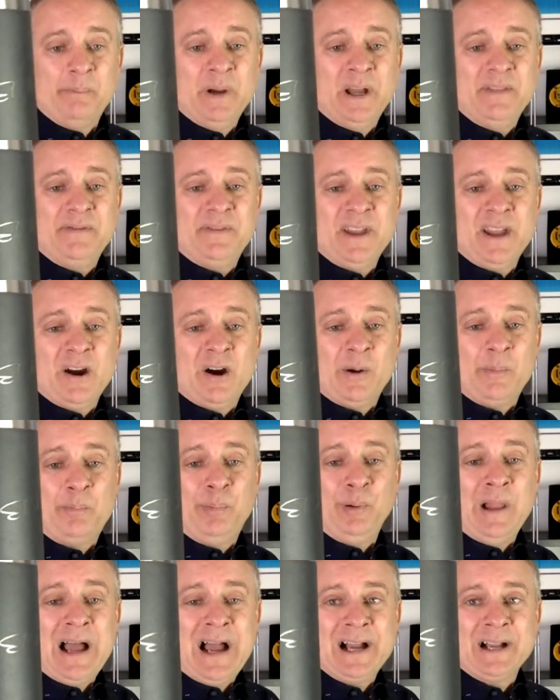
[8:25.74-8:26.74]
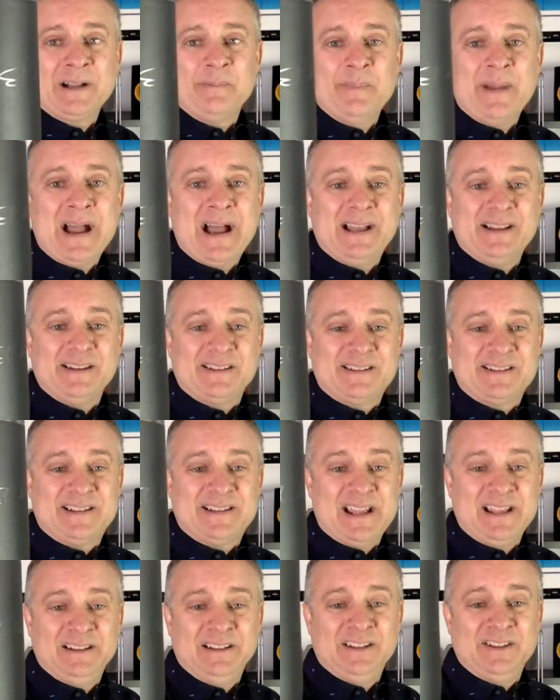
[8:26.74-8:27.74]
but they are black matte
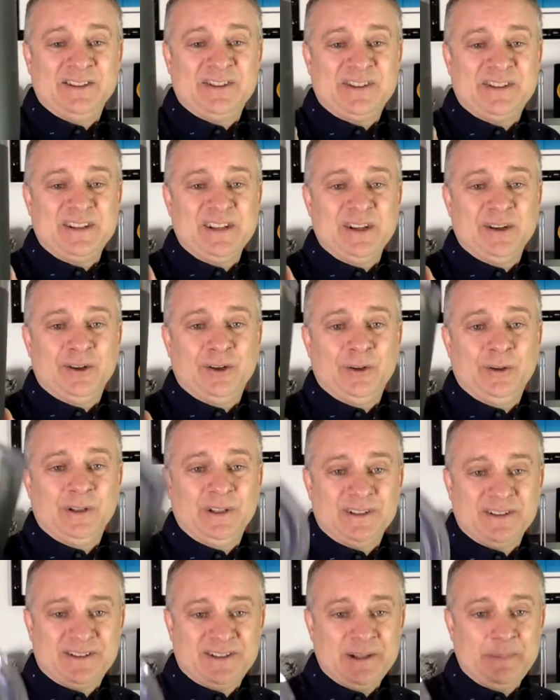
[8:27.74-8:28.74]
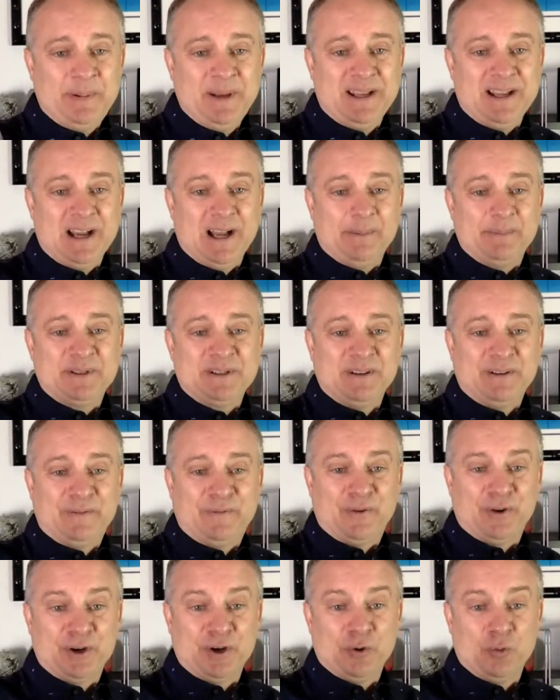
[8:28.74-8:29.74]
stainless steel sippy cups
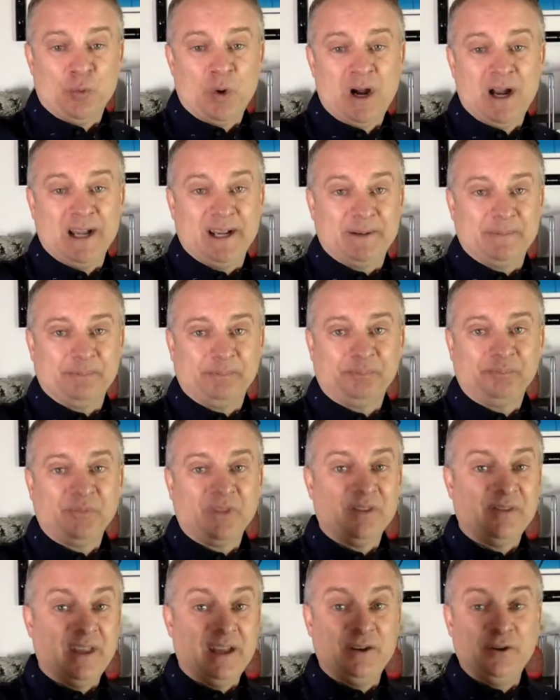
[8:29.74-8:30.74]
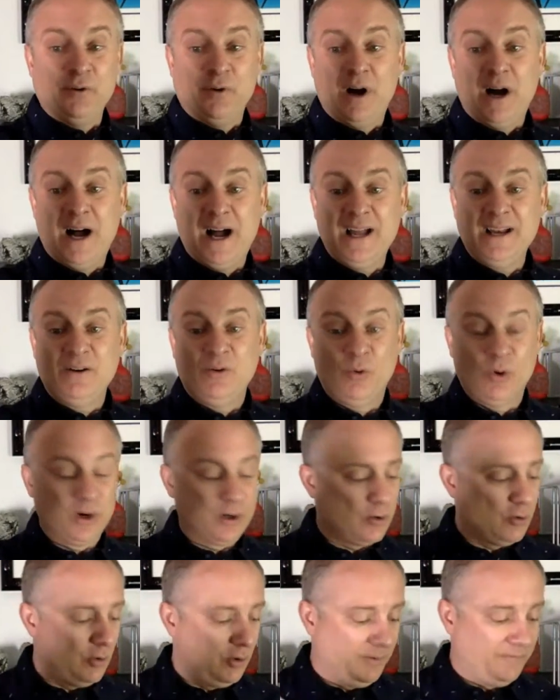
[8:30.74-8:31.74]
for your wine. They do hot
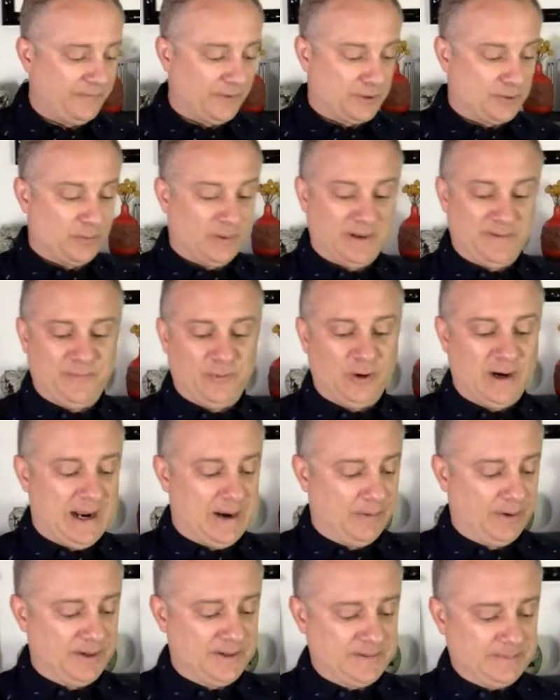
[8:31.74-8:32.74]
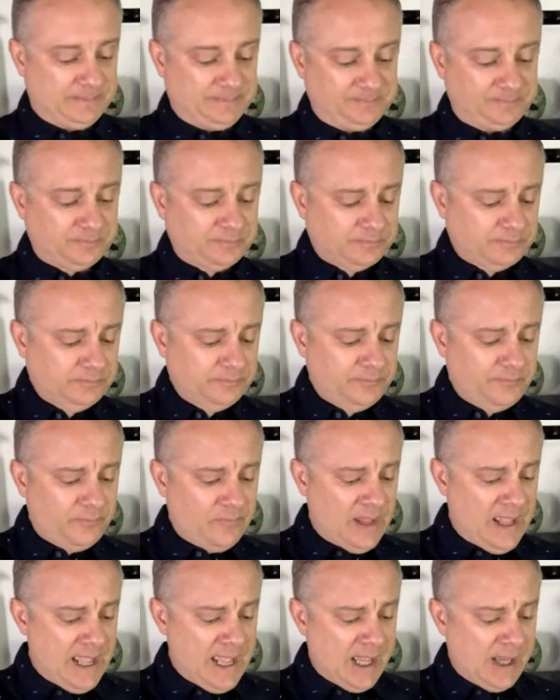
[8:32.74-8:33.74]
or cold for 24 hours.
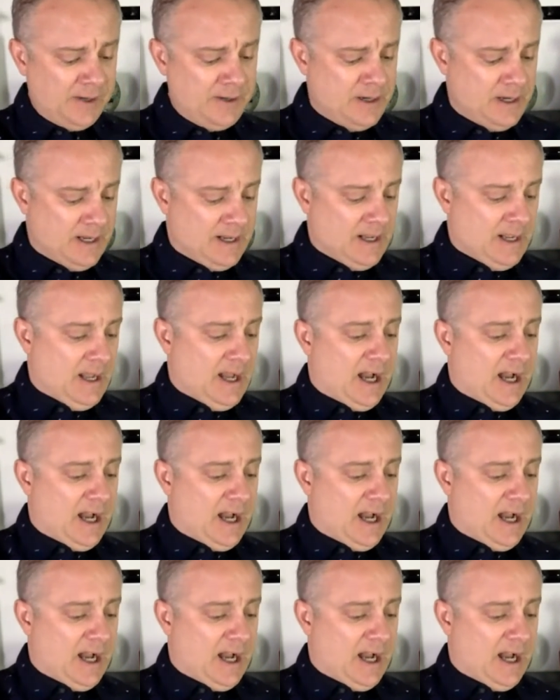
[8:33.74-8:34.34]
And